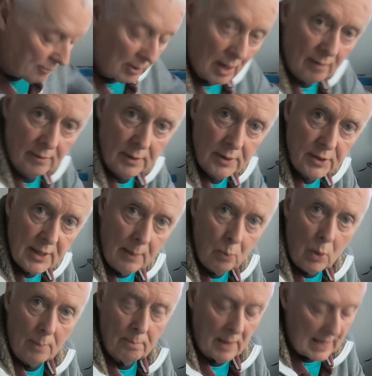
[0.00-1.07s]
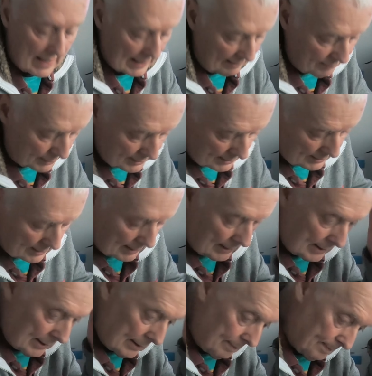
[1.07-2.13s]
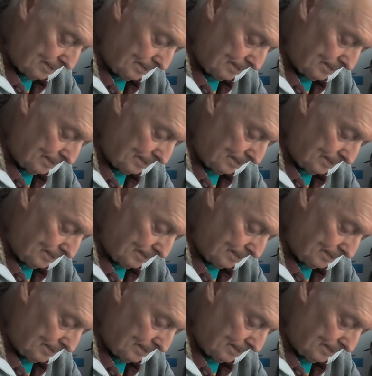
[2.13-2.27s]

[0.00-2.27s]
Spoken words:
rather than send one back if I didn't need it.